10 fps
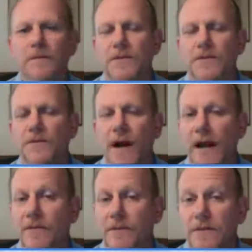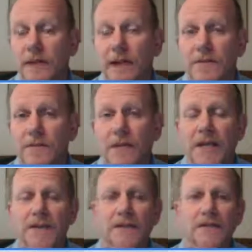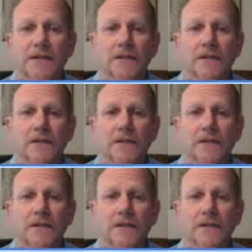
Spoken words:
survivors, cancer patients?